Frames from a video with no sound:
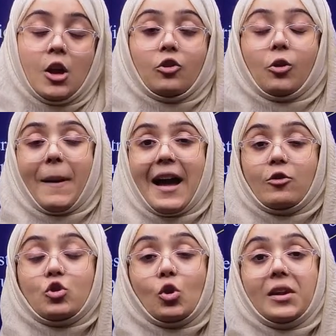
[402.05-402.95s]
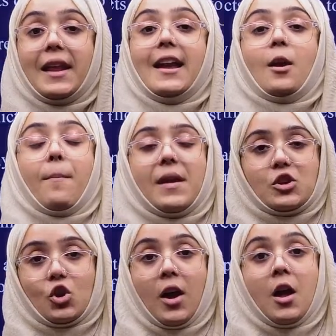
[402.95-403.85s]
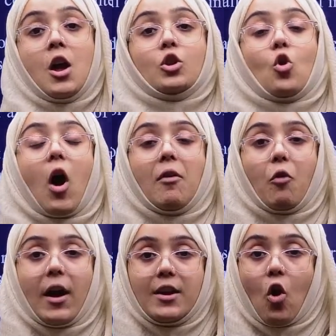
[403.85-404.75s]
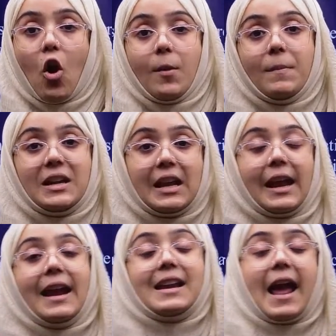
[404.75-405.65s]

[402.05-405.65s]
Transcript: So bank should take measure to avoid or mitigate